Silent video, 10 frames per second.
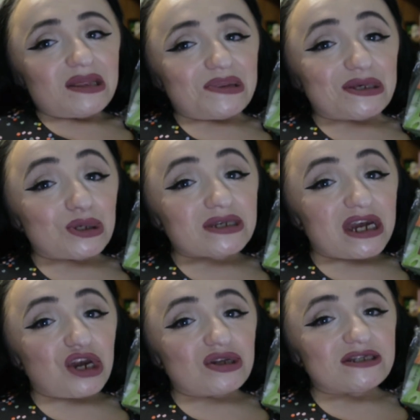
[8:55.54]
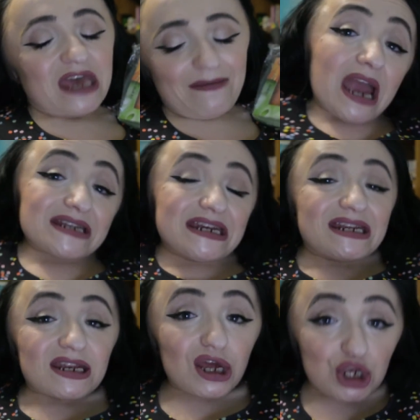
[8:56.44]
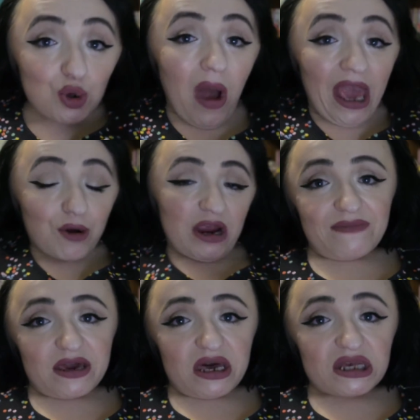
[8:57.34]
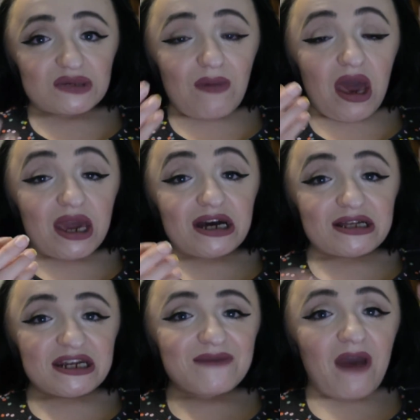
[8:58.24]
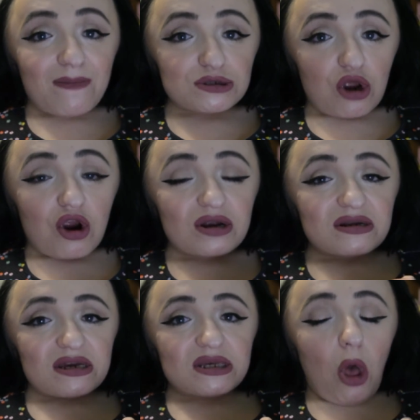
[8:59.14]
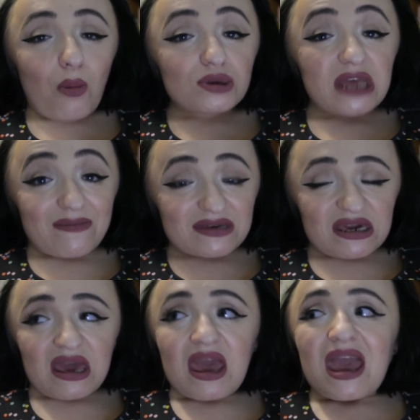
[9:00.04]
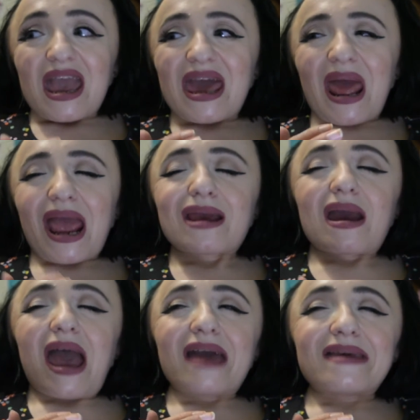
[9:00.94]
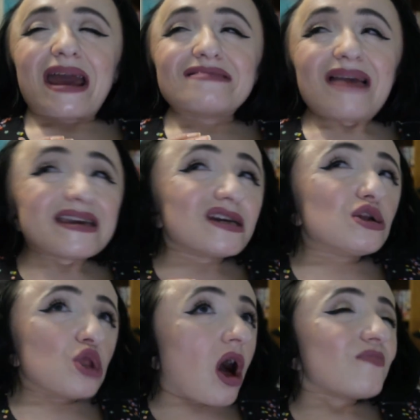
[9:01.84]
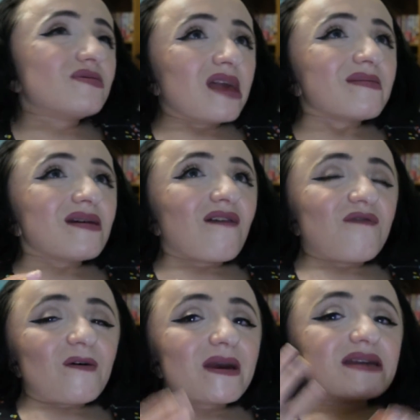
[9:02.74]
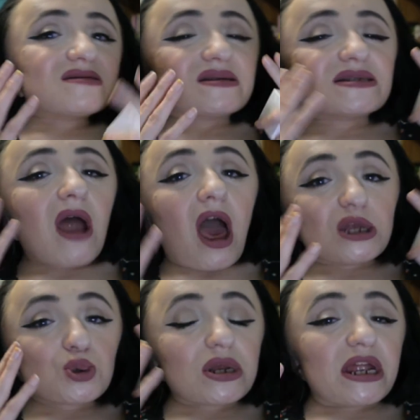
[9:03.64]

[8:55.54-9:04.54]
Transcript: This looks like a good set. I needed a new eye cream because my Clinique Pep Start is almost empty and I I like I like it a lot, but lately I feel like it doesn't hydrate